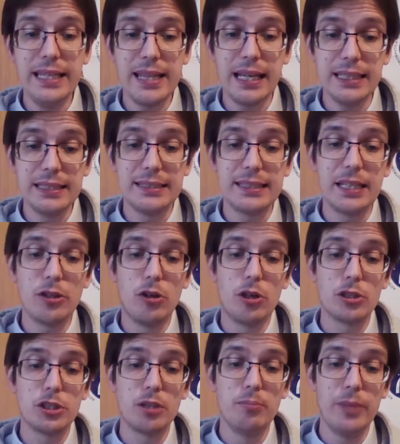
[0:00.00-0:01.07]
that is then
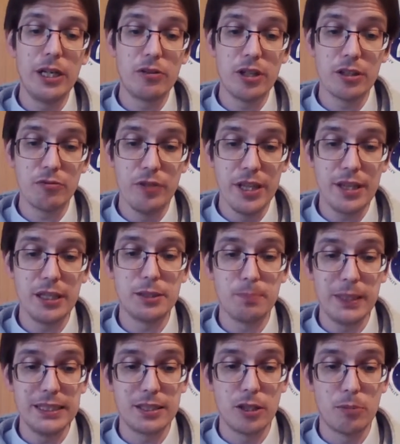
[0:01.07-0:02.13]
also mirrored with
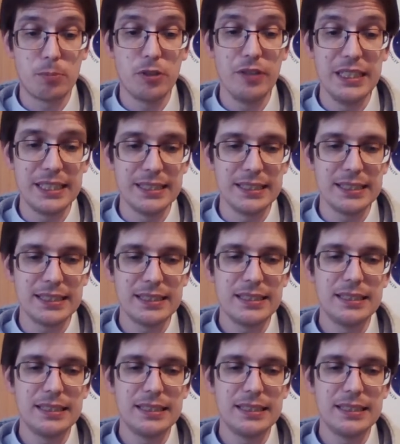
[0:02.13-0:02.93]
space law provisions.